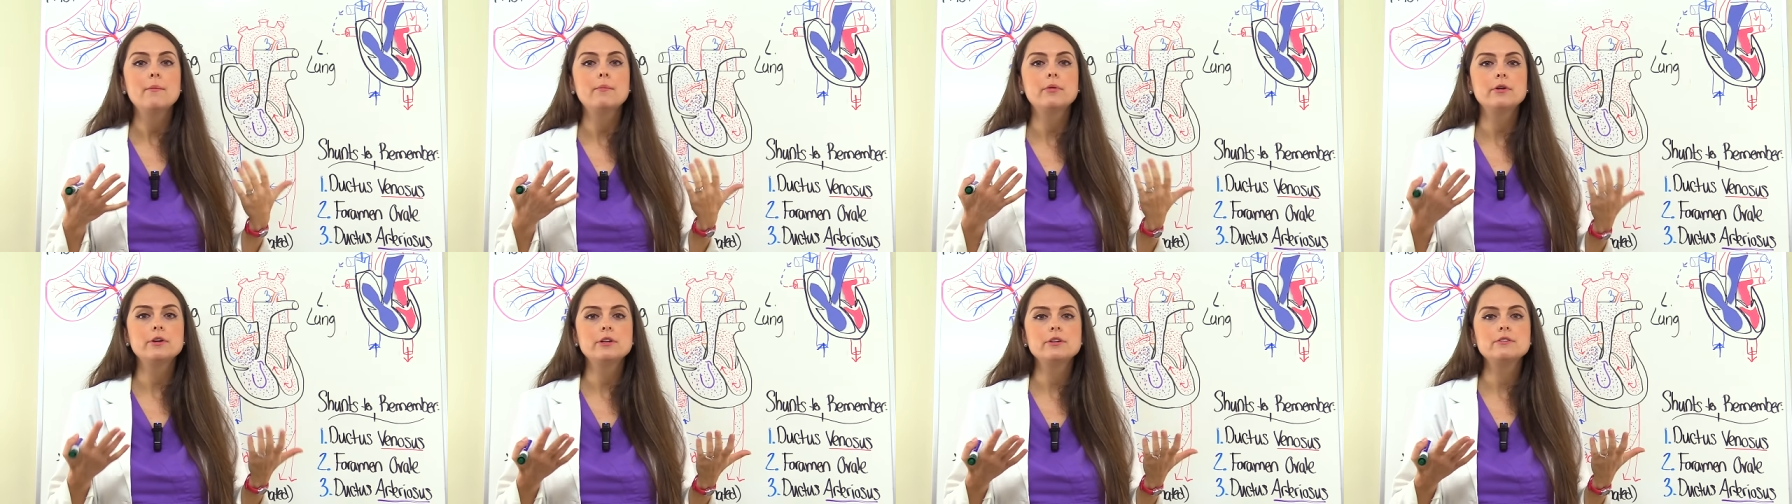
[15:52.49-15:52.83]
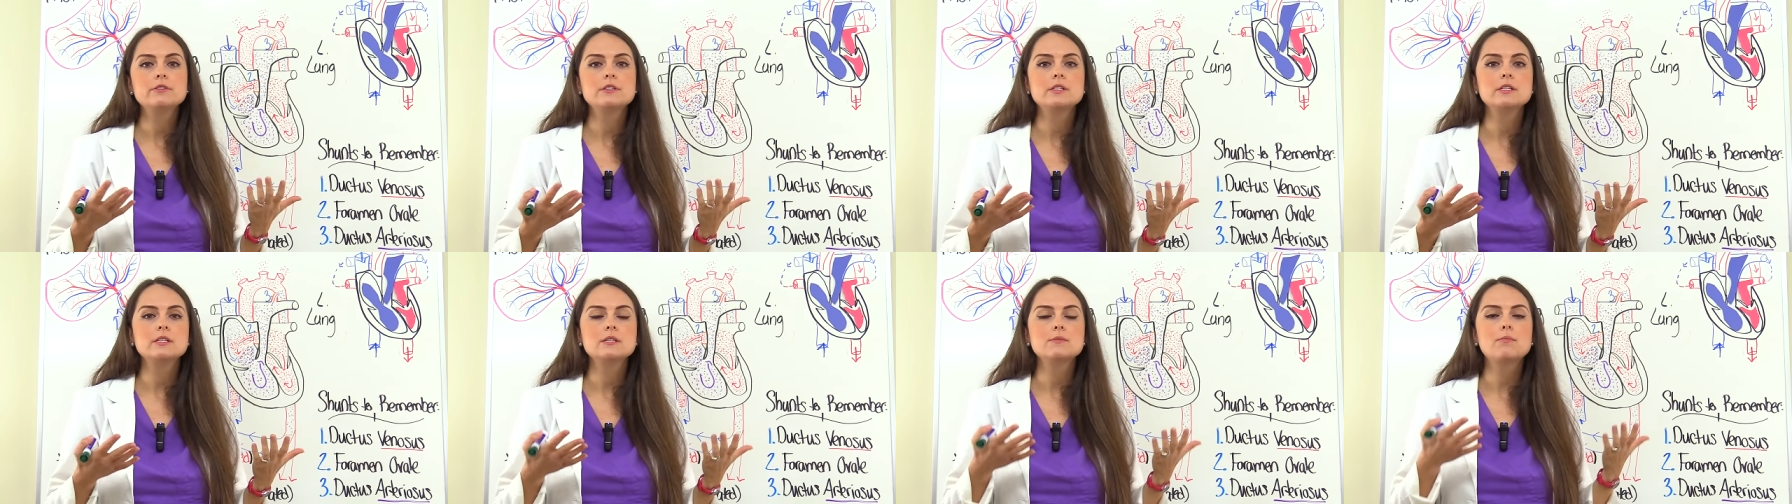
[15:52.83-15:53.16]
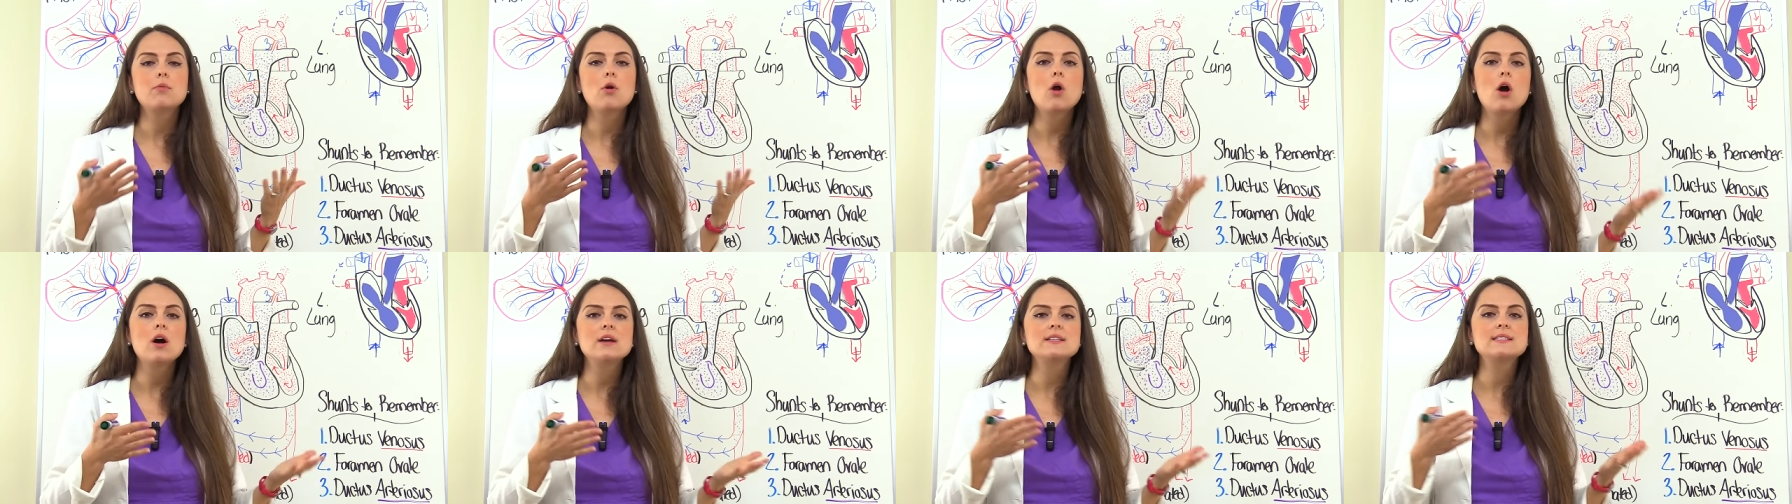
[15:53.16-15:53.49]
produces
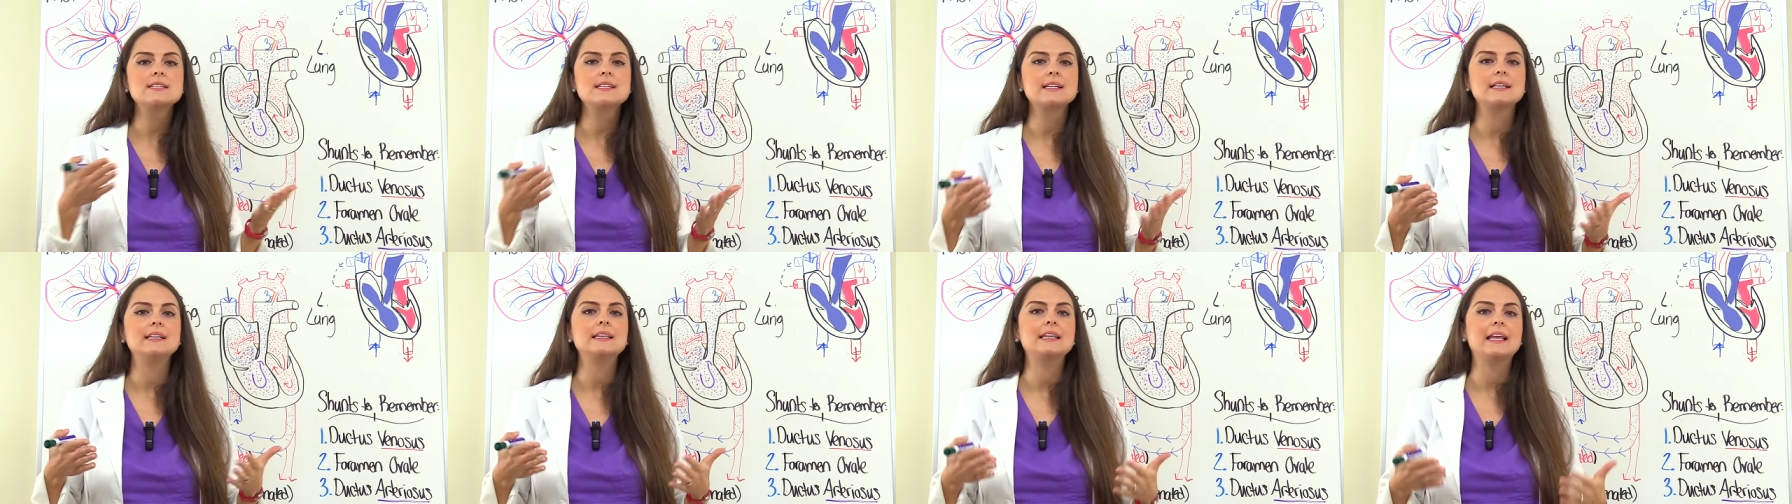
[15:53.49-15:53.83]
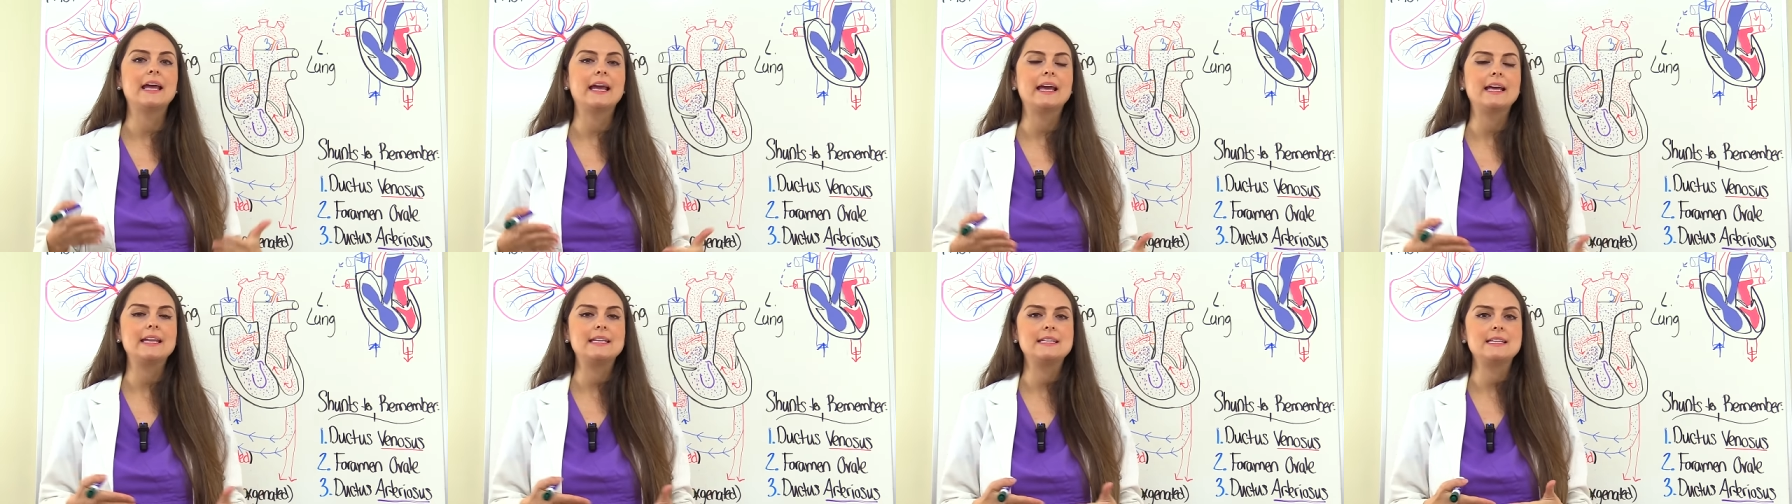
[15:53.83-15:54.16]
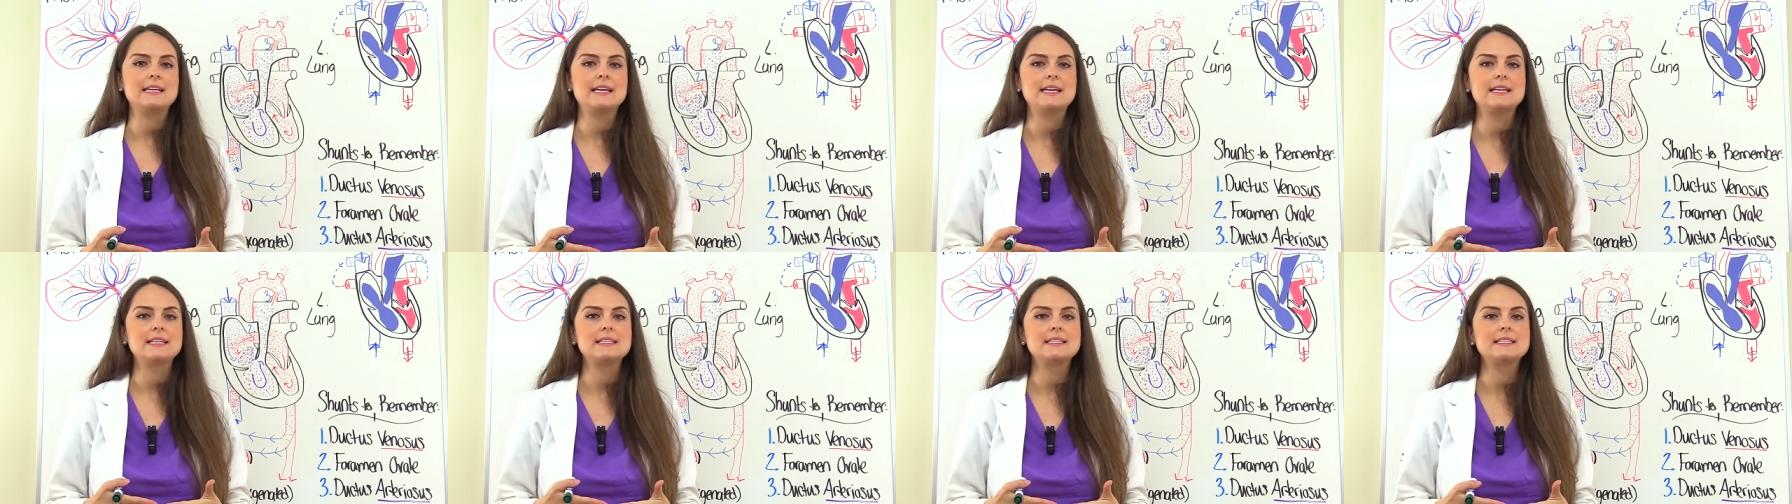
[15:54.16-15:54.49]

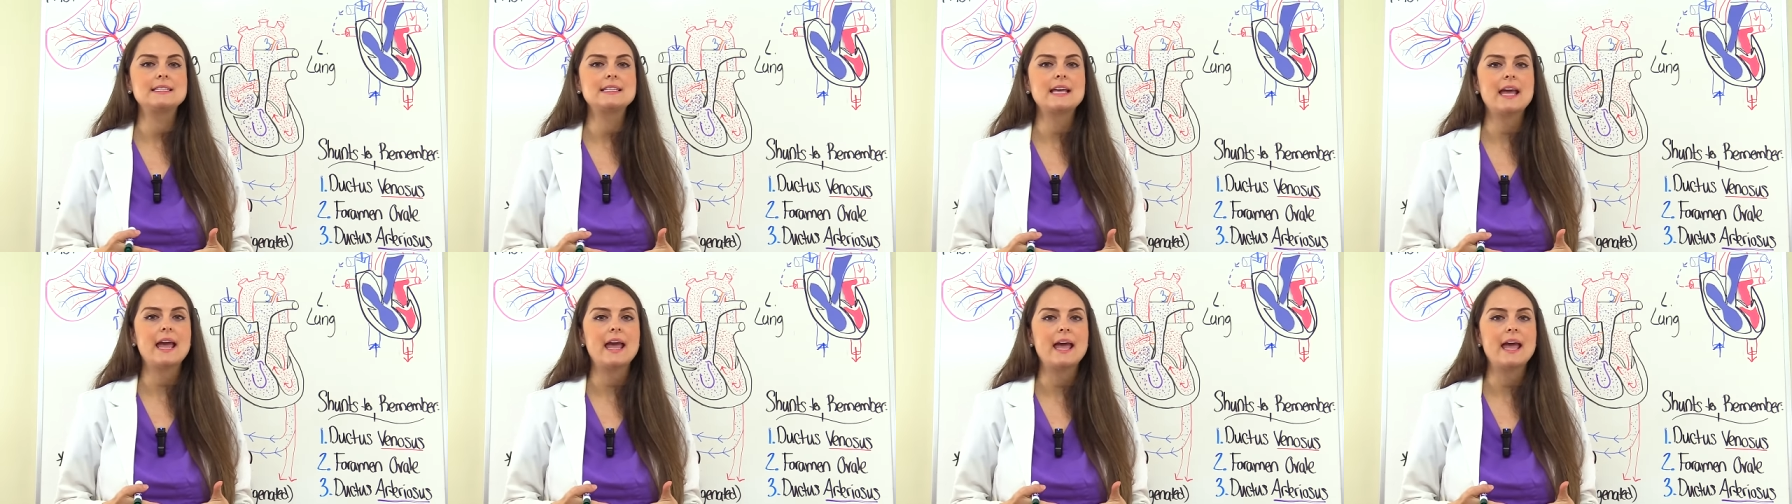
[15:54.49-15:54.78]
prostaglandins,